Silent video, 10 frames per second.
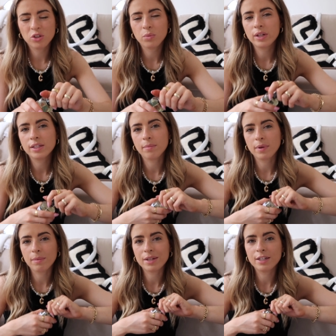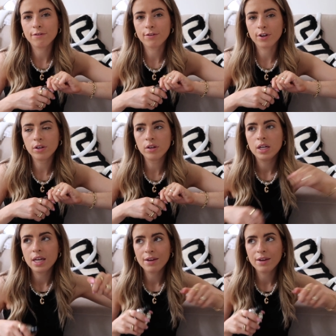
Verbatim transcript: just wanted something a bit different,